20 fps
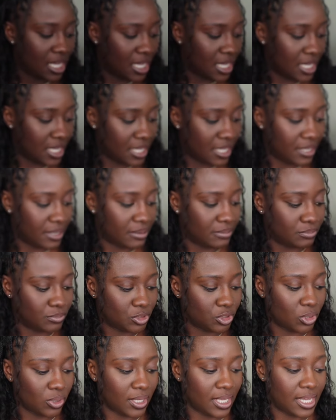Um,
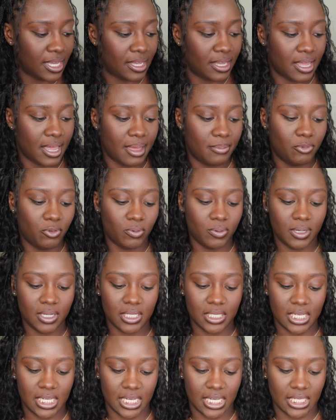so yeah, I'm
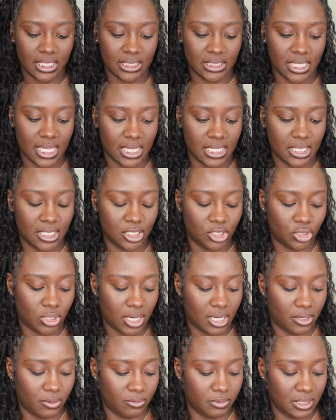really excited to
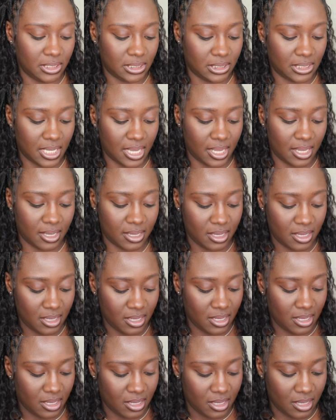try to reset.
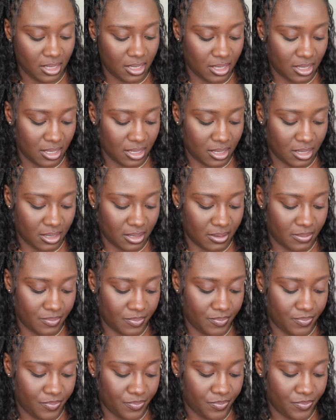
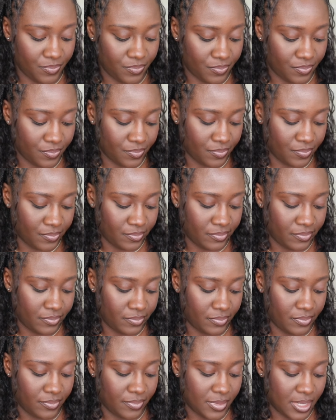Um,
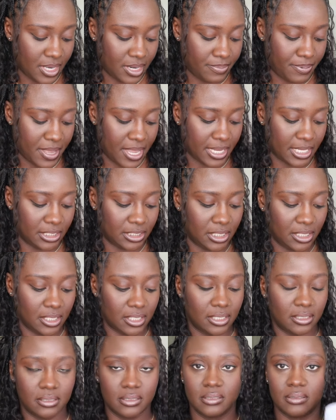and the packaging
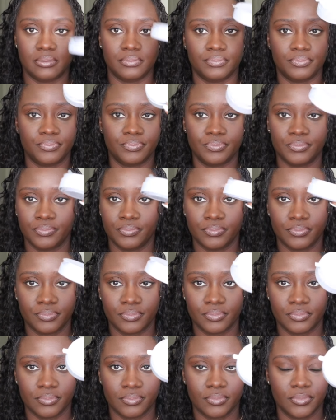is,
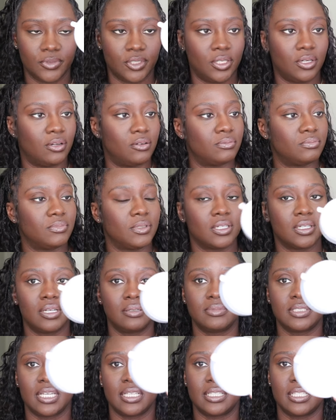you know, it
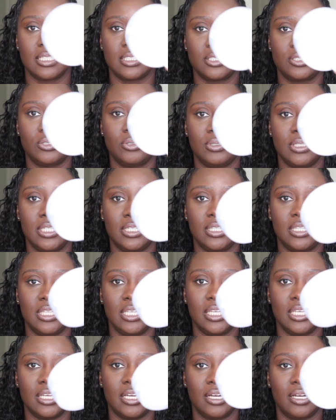comes like this. You need
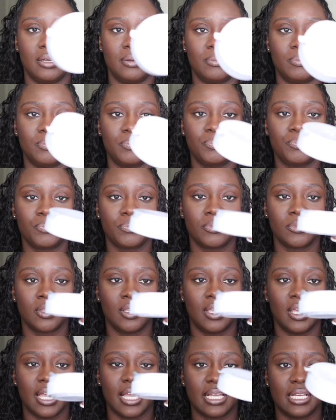the, um,
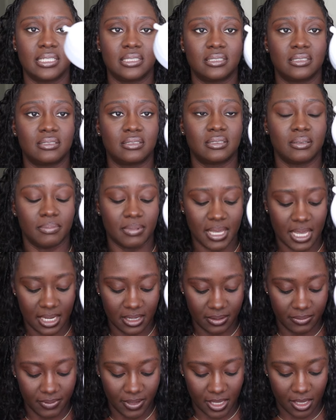I guess some
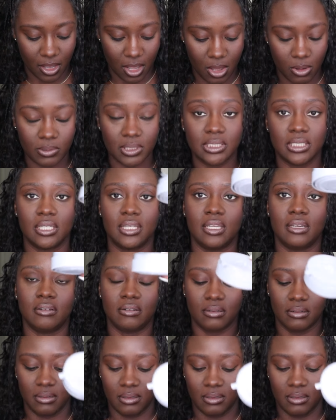kind of like, oh, it's in there.